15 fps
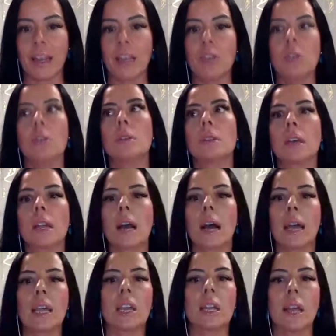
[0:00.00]
I knew that
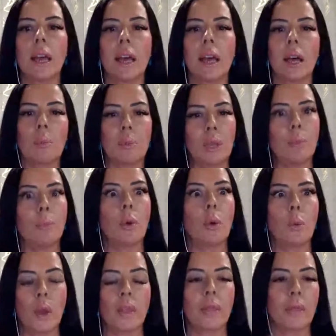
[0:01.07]
I could help
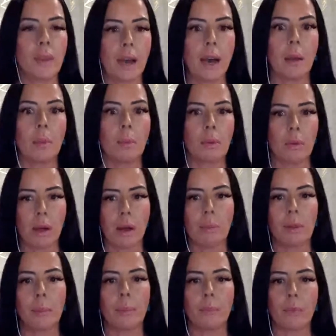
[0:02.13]
people with that
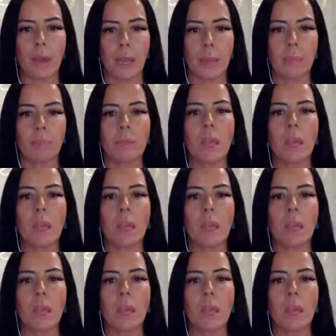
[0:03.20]
problem, right?